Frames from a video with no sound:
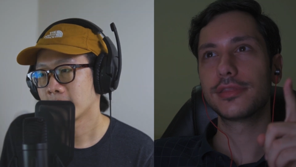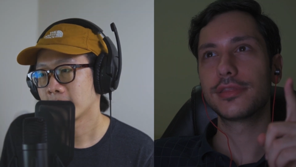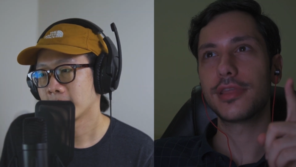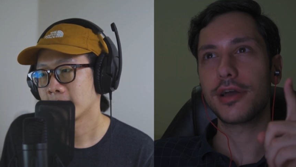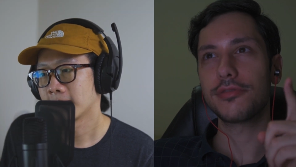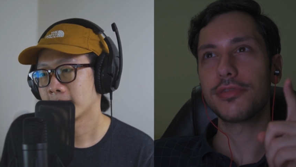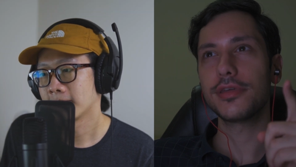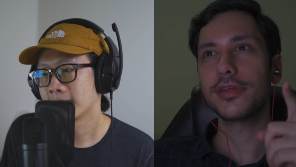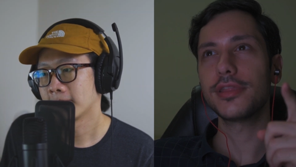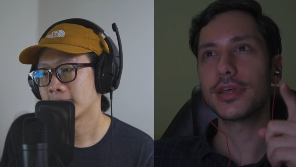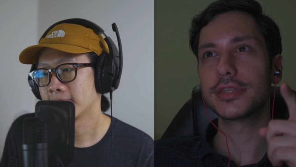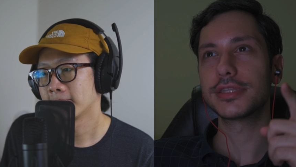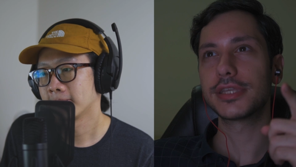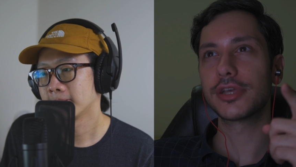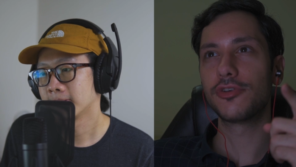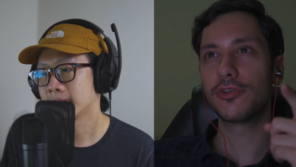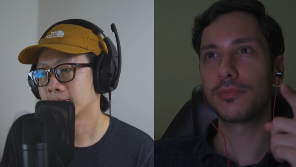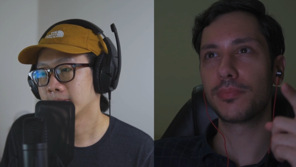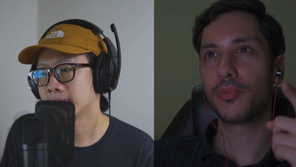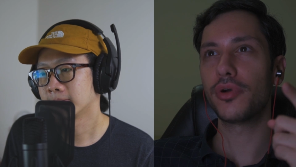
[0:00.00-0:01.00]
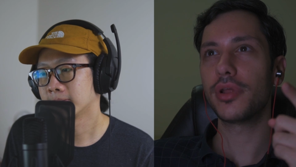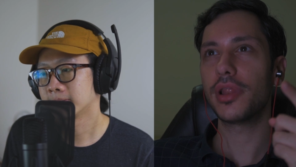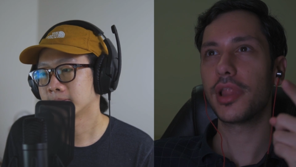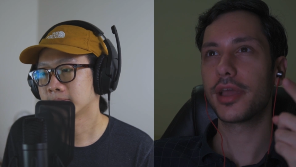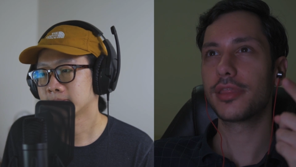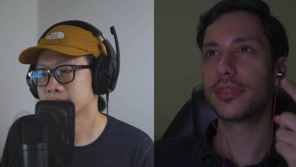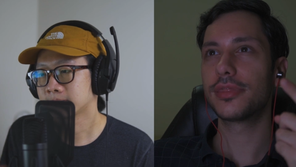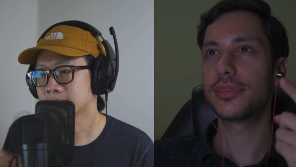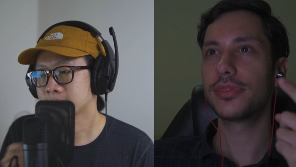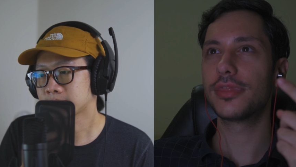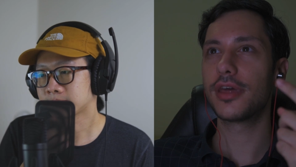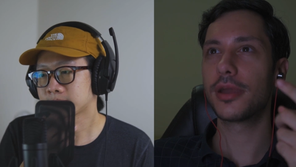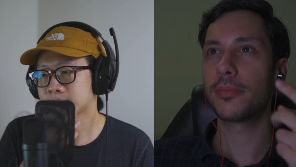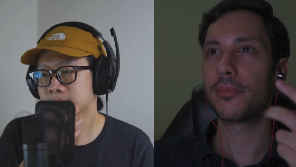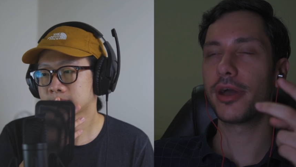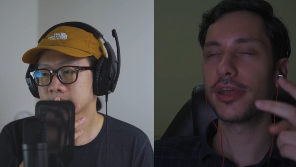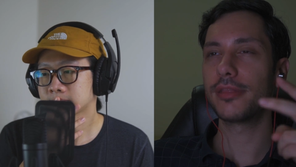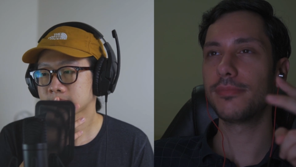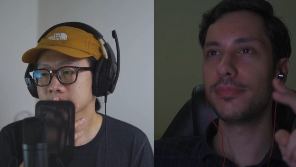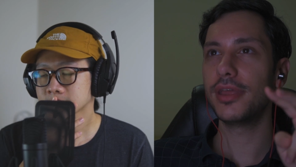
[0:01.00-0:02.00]
Speaker 1: I think that's a good point. Like there
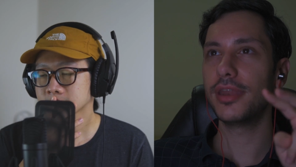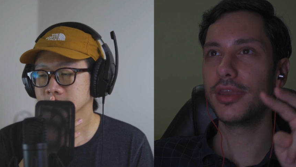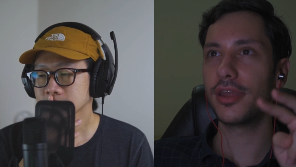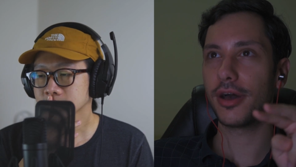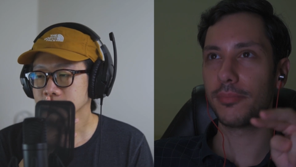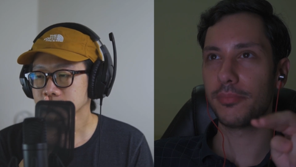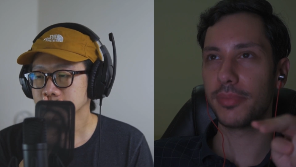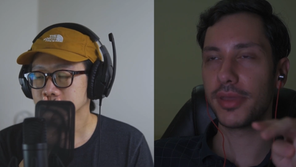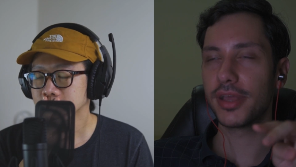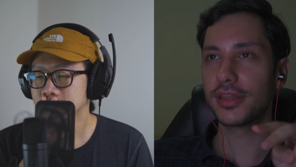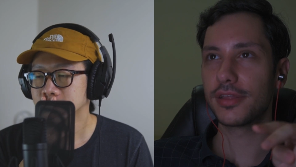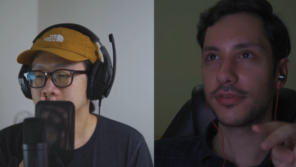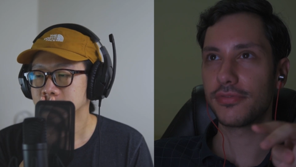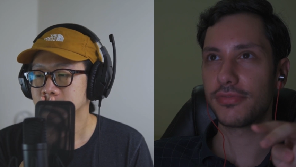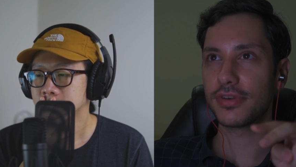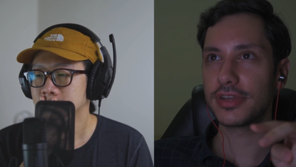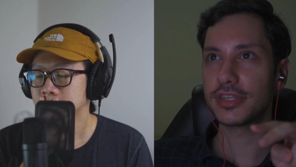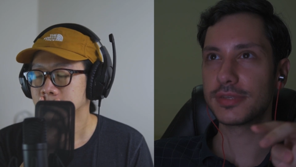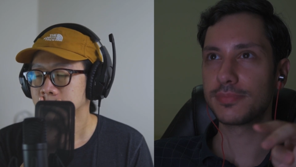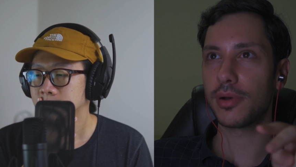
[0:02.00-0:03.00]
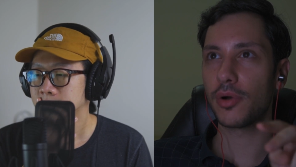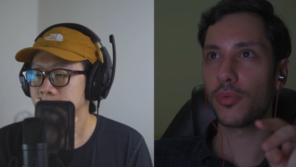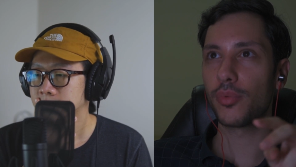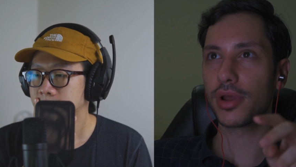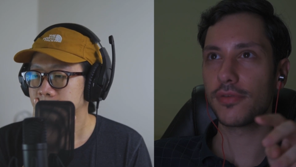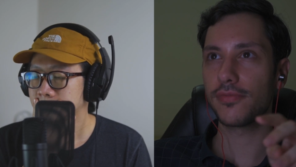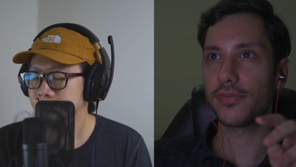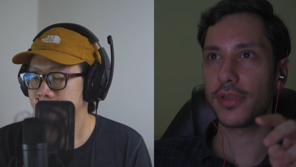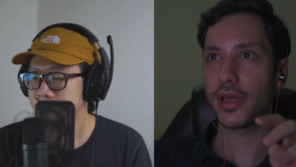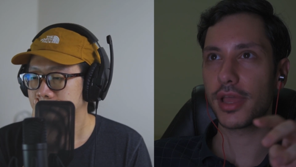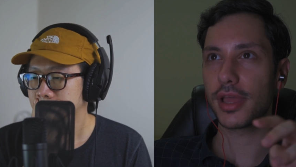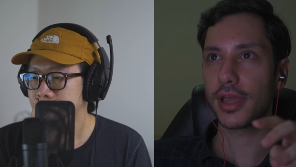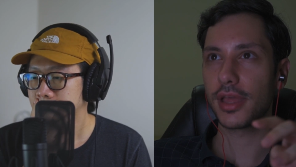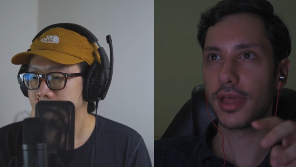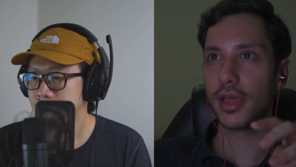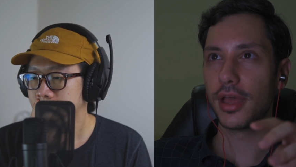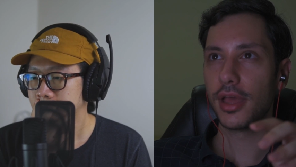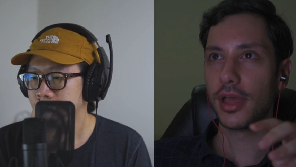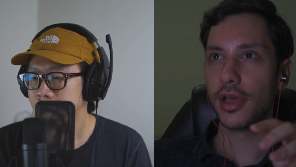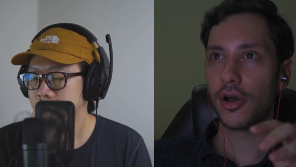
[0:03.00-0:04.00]
might be not big difference, but what if like
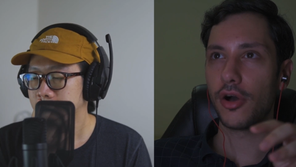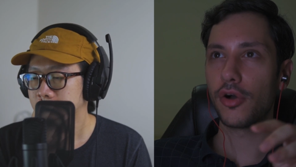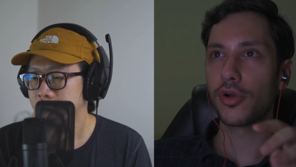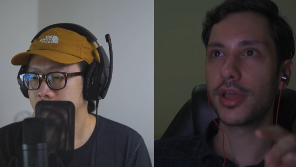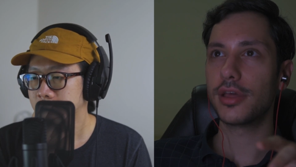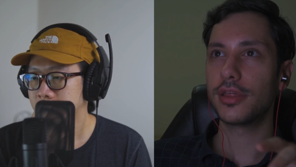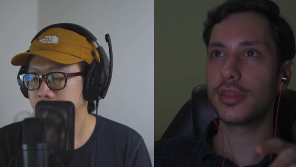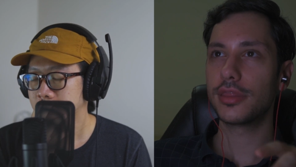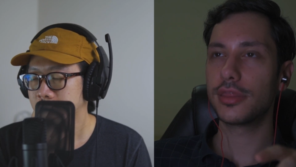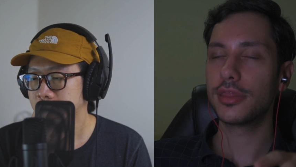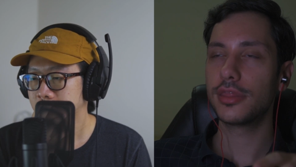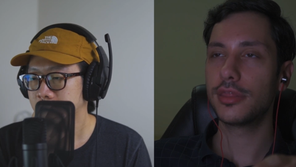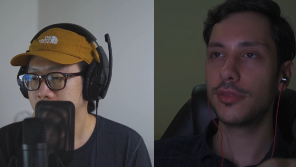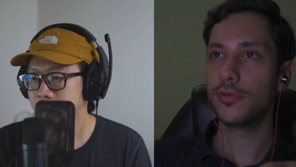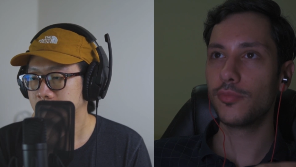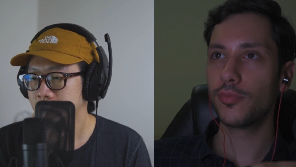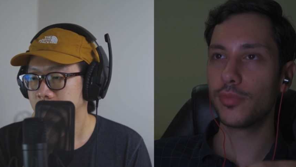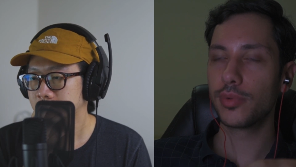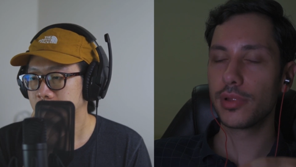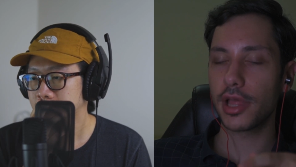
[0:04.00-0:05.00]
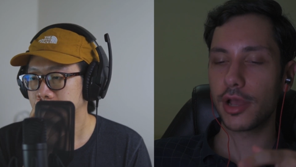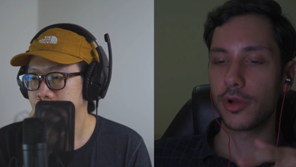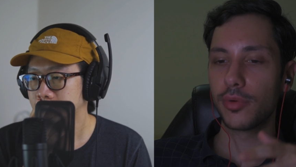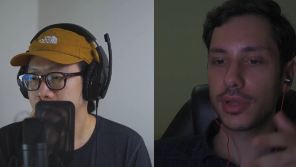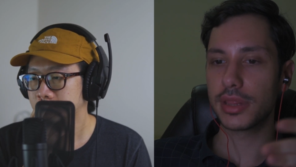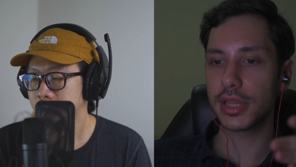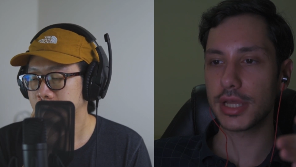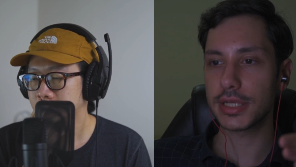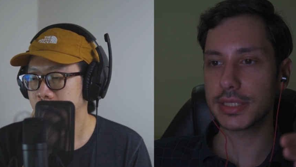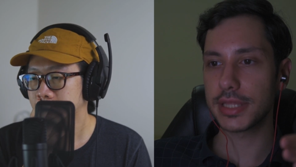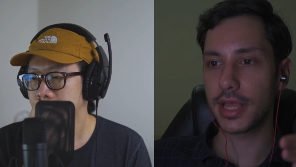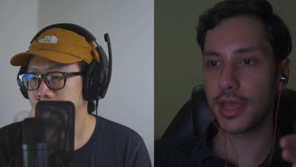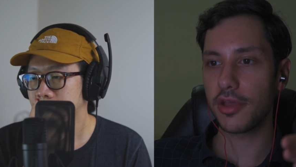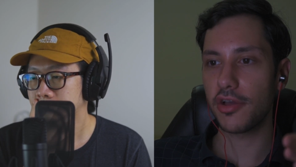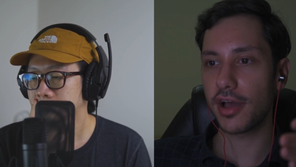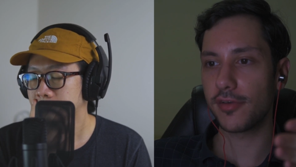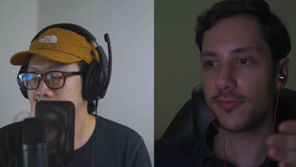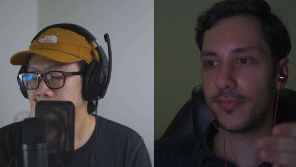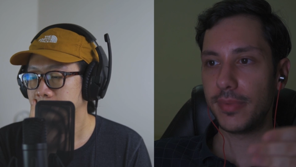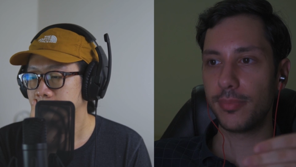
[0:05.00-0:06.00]
okay, like with Tesla, you
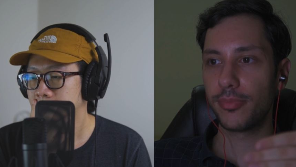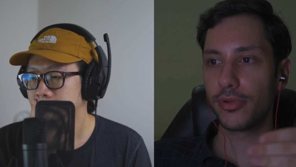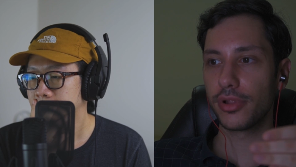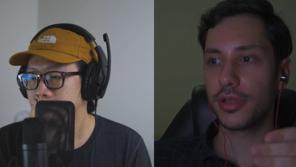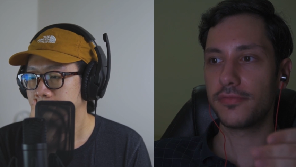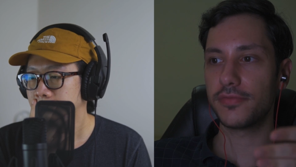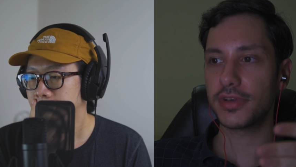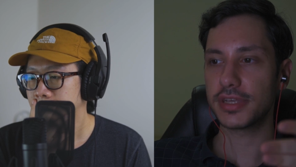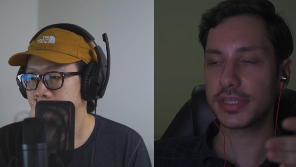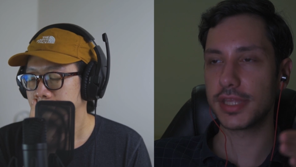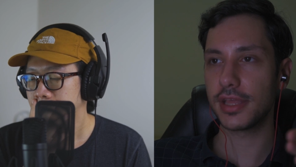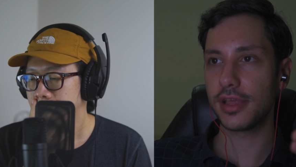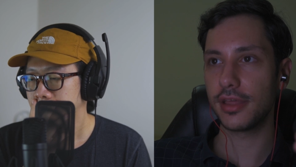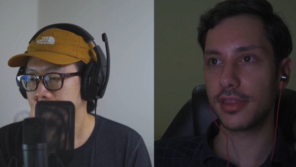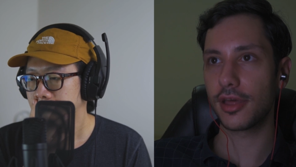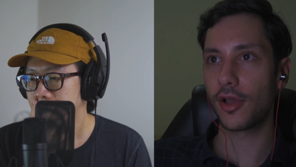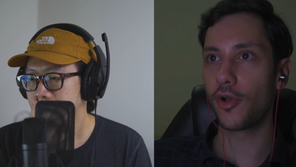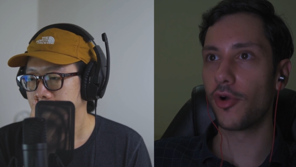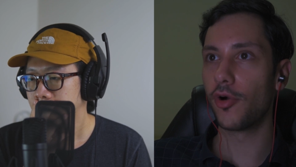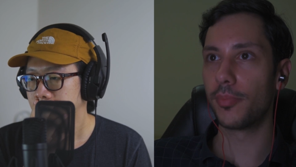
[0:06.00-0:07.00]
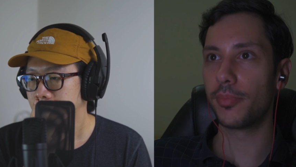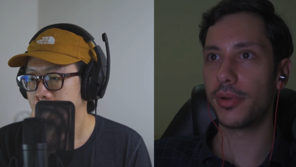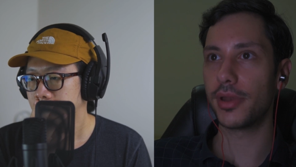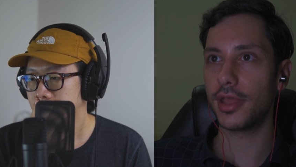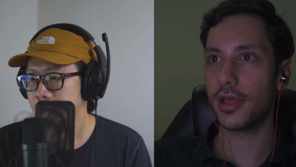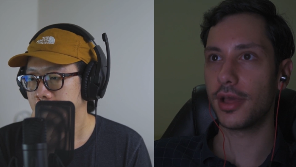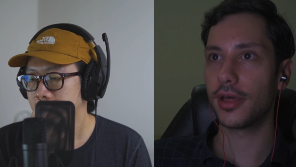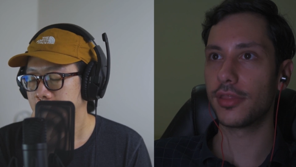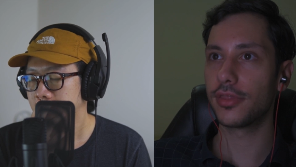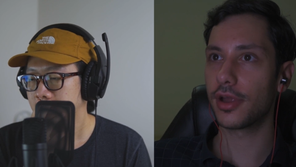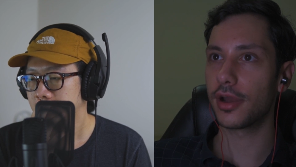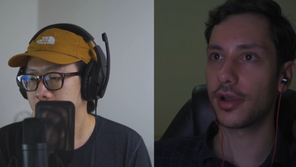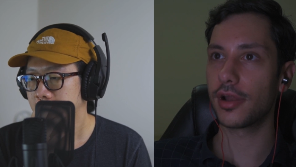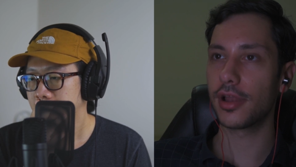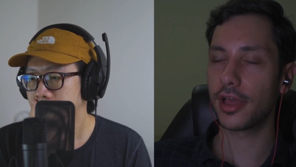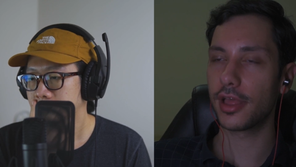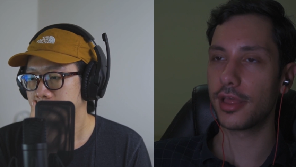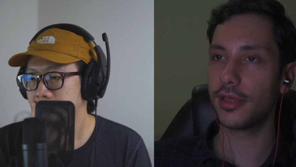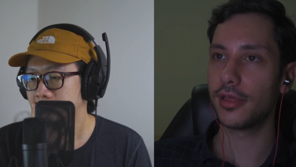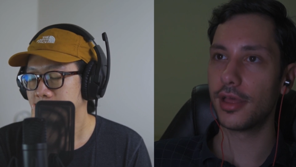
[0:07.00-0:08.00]
have people investing in the company, and there are
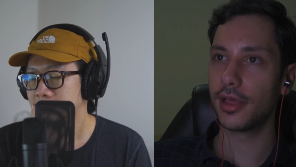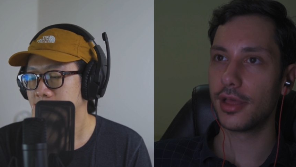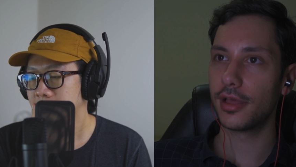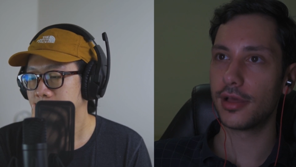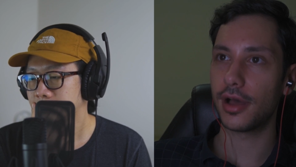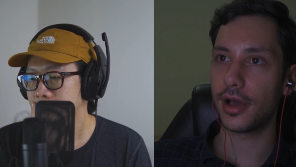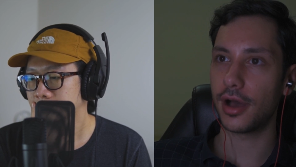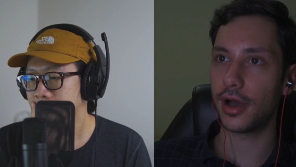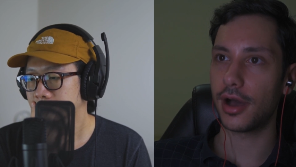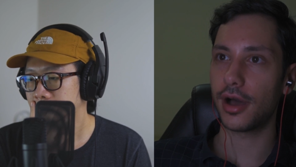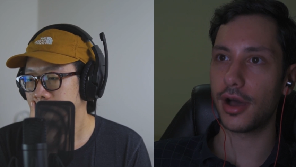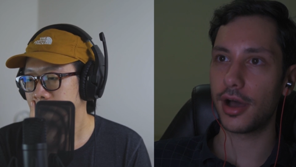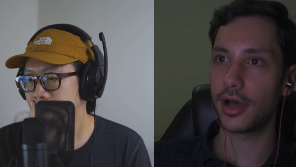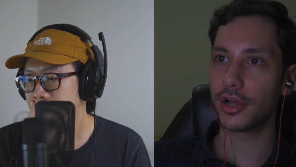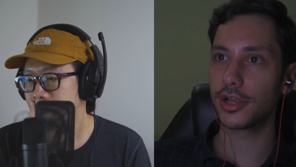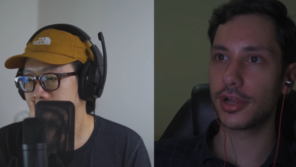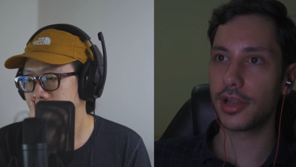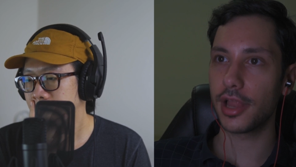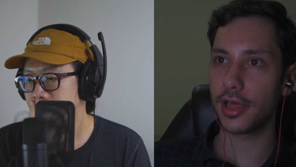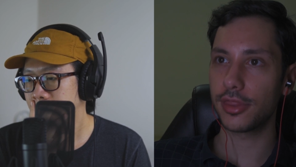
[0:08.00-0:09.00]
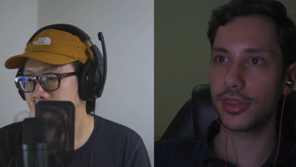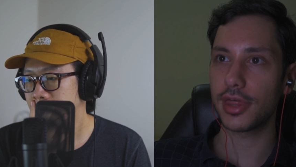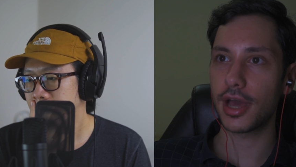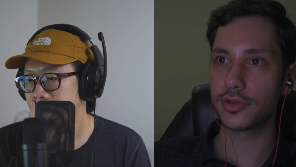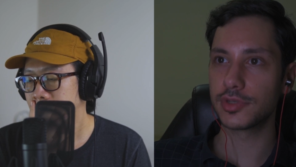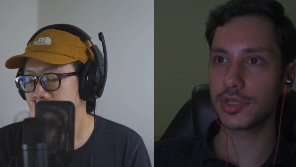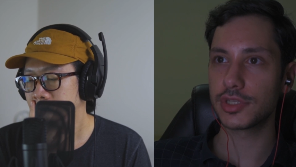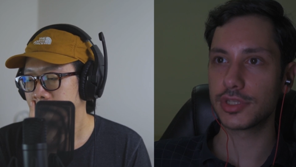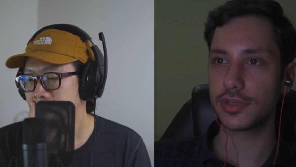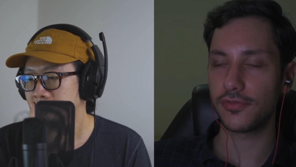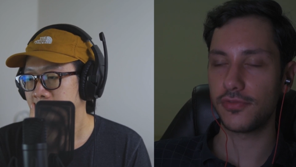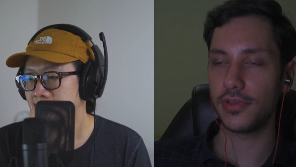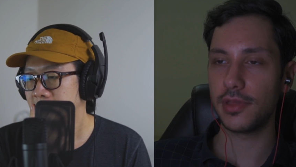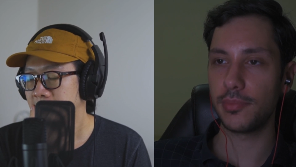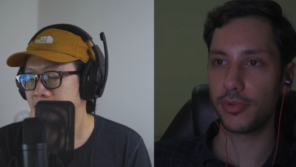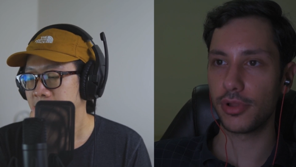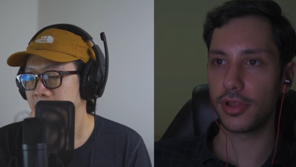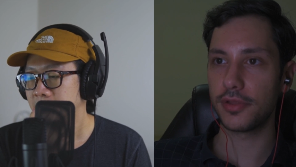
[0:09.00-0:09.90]
like like thousands of people